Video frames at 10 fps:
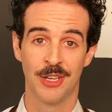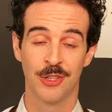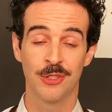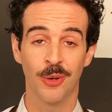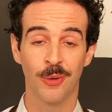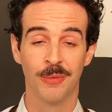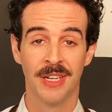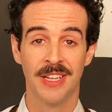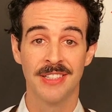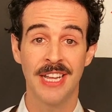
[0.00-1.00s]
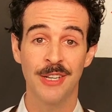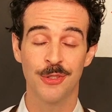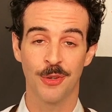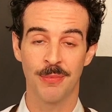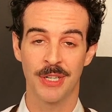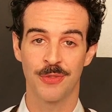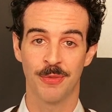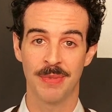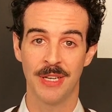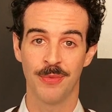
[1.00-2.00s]
So, thank you so much for
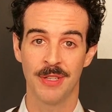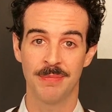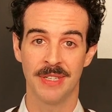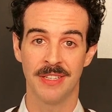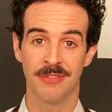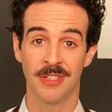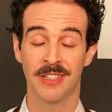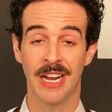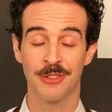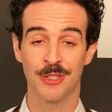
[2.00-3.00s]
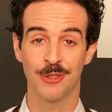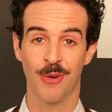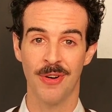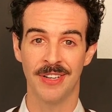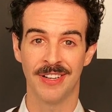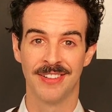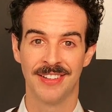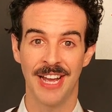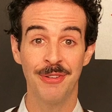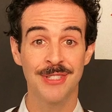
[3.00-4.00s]
being with me for Klaus's Corner.
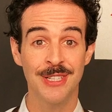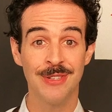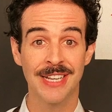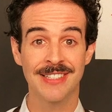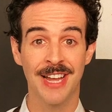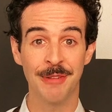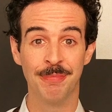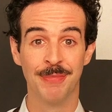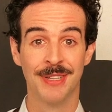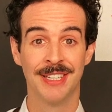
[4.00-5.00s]
I will see you next time.